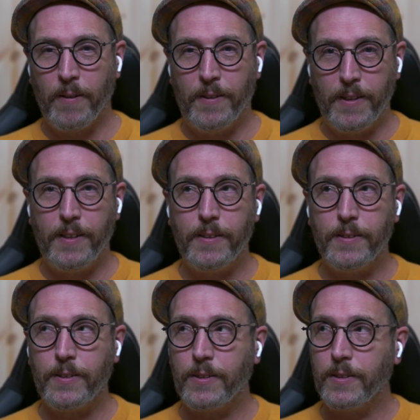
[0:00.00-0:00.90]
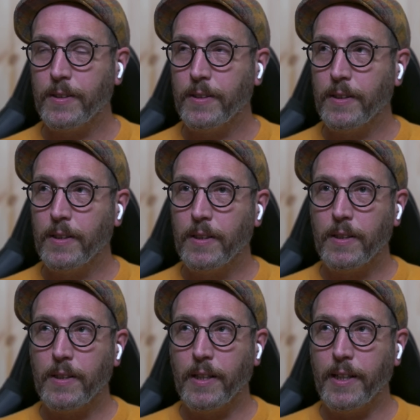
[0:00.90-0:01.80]
These,
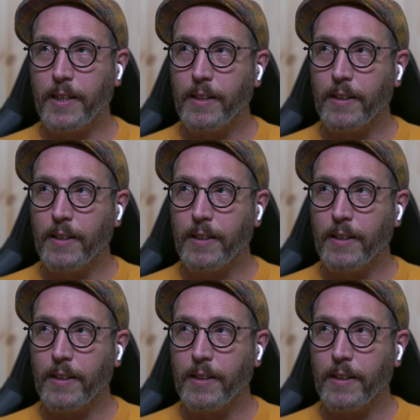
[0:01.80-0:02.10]
like,